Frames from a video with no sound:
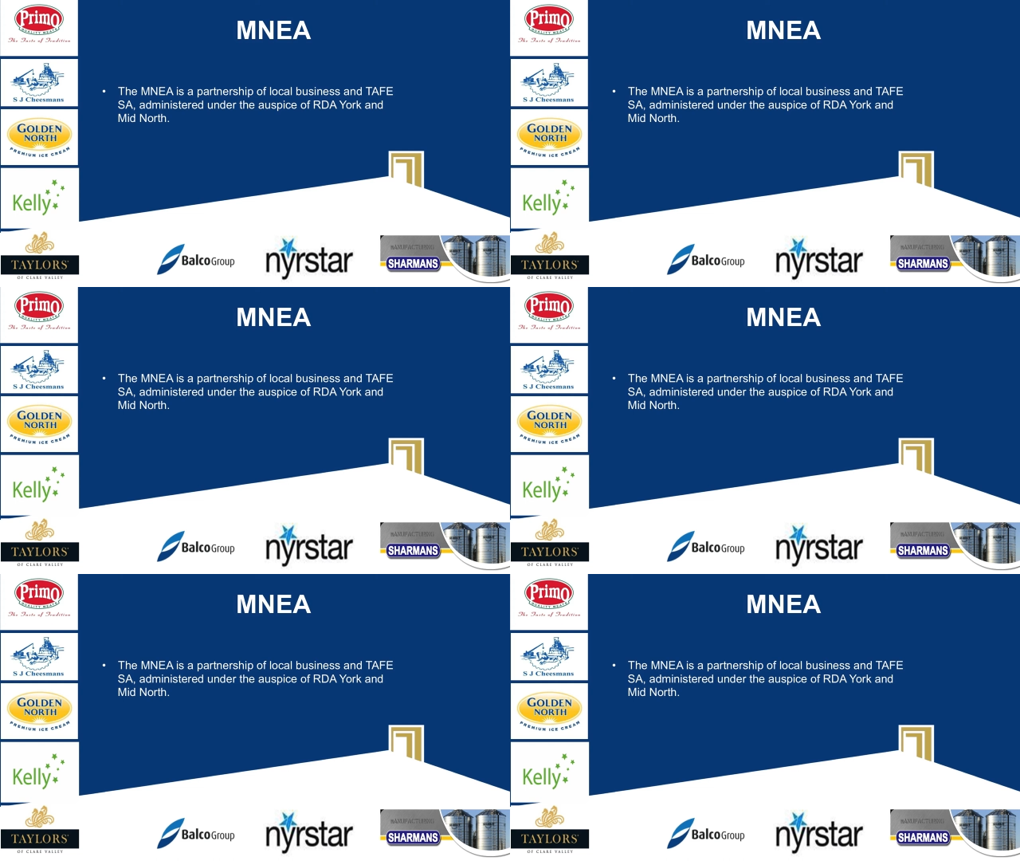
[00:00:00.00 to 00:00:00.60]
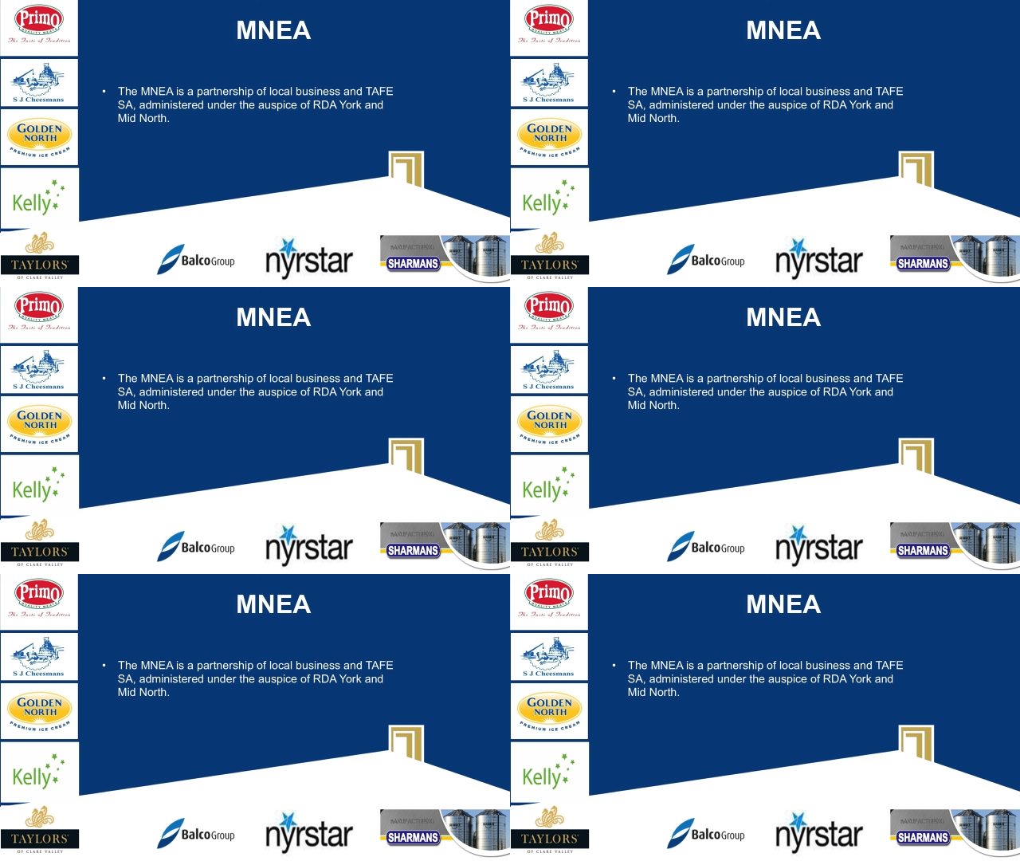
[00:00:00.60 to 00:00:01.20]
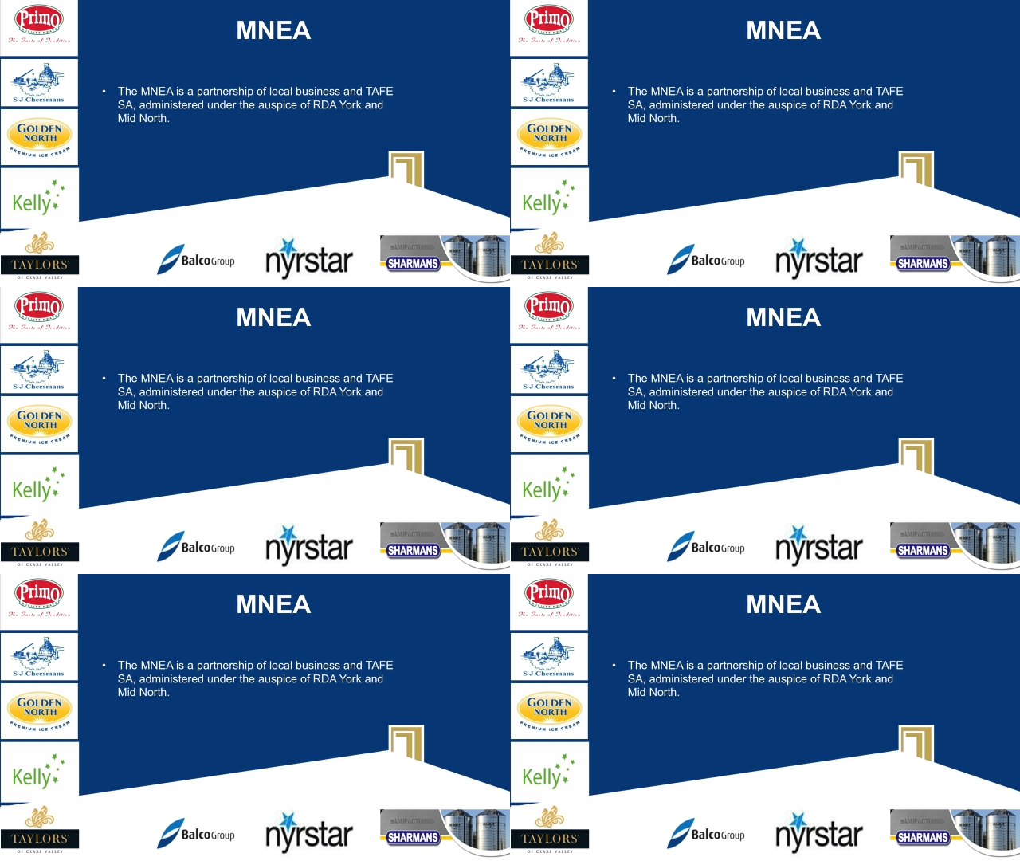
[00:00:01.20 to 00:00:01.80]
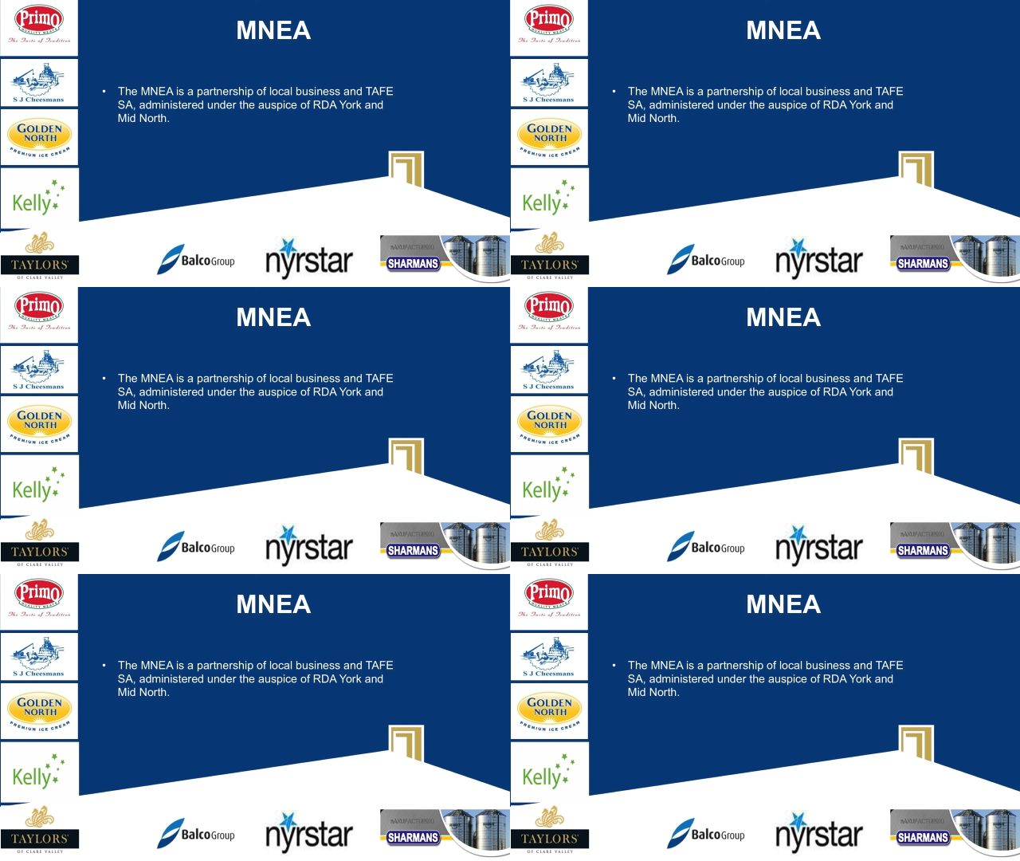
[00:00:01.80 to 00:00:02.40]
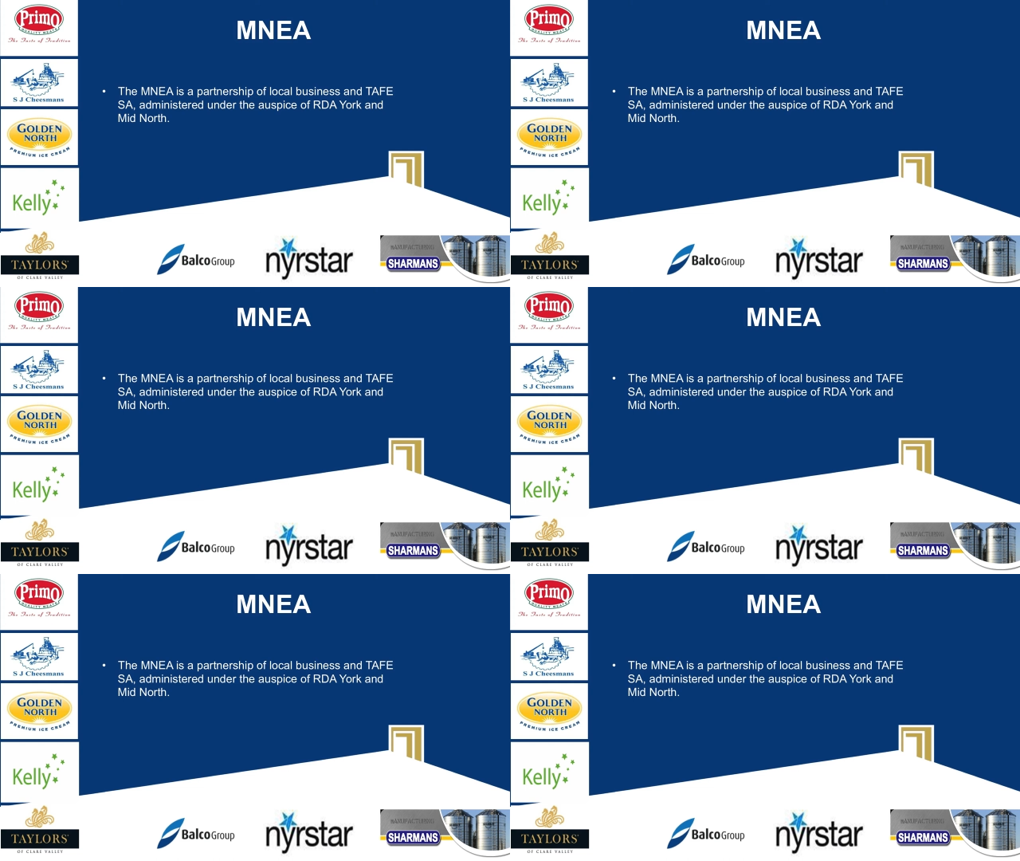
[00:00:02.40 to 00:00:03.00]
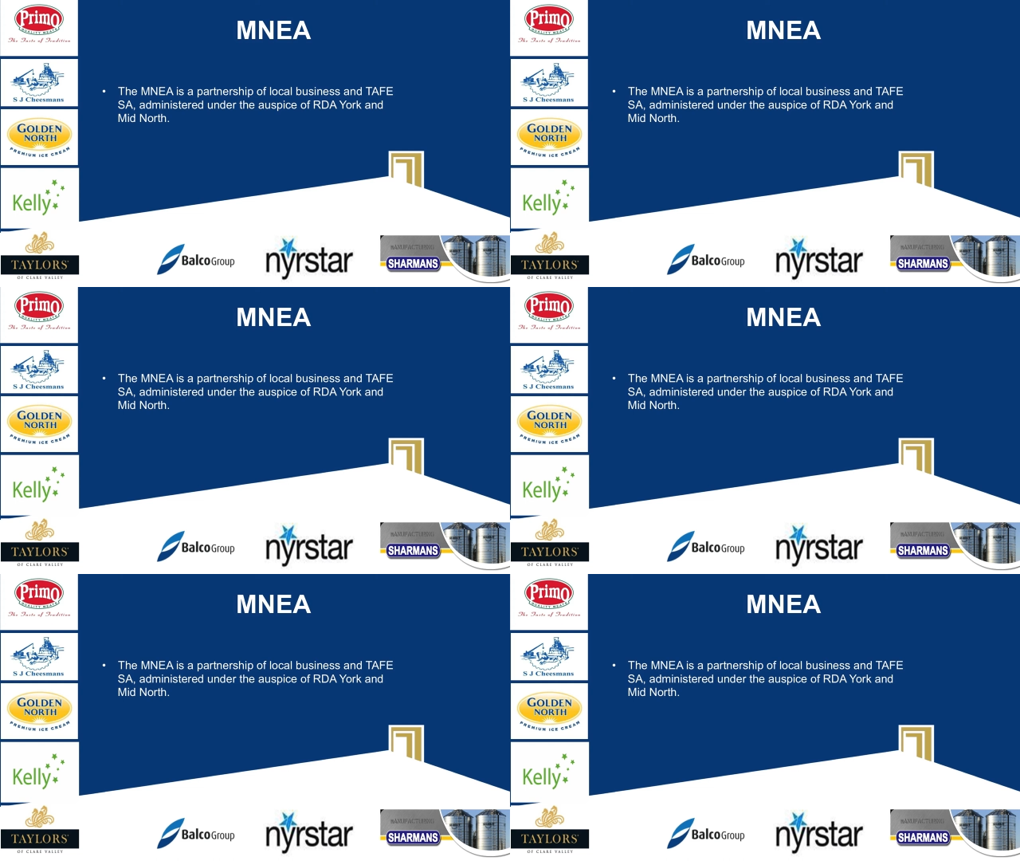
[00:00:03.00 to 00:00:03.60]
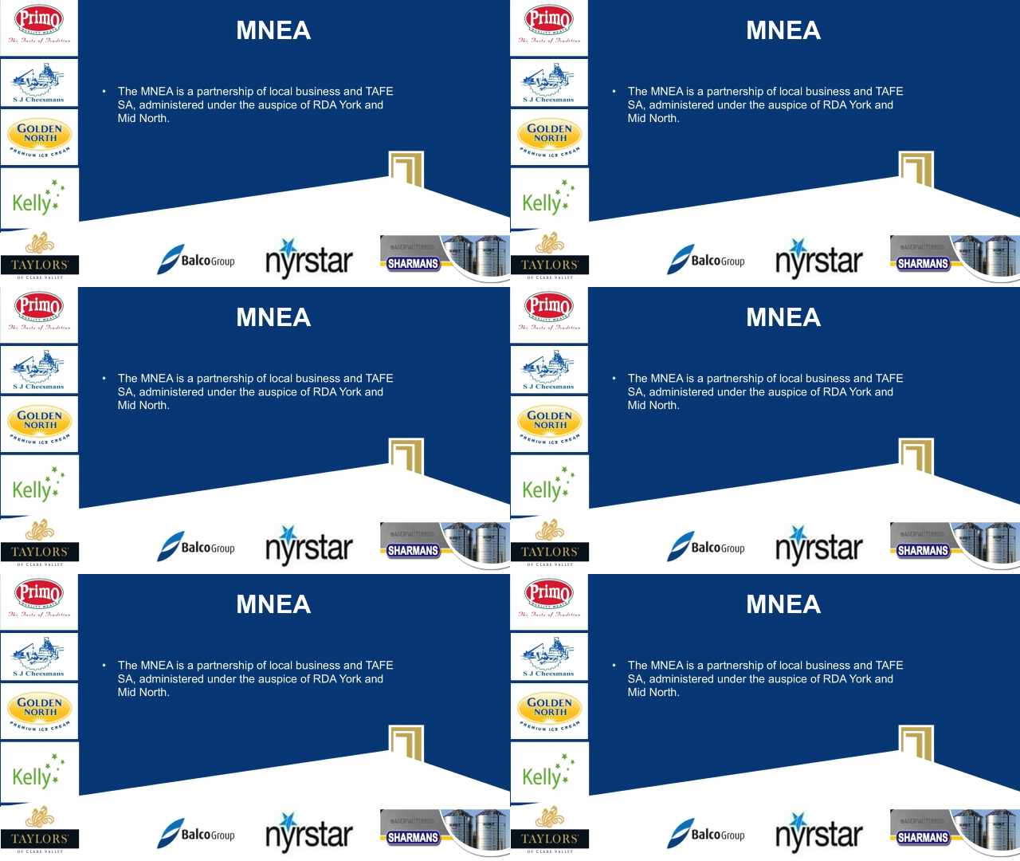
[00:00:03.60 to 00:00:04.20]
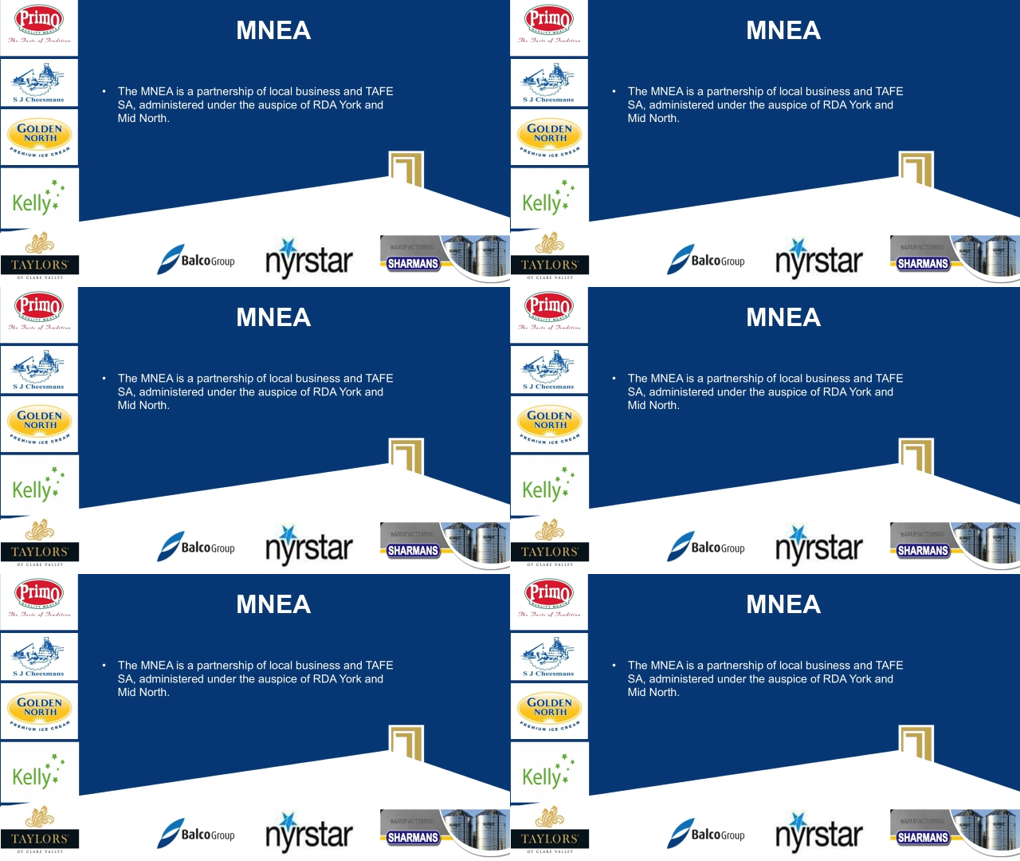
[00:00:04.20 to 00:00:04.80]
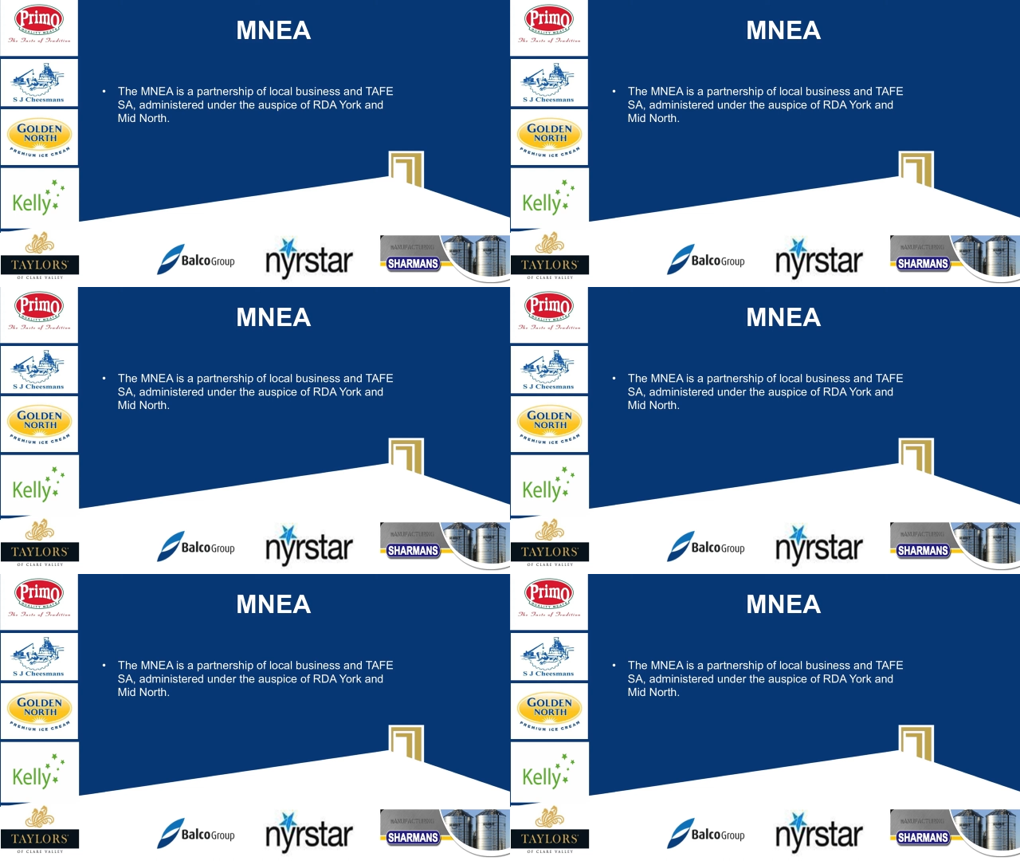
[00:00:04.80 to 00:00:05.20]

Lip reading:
No face is visible, so there are no lips to read.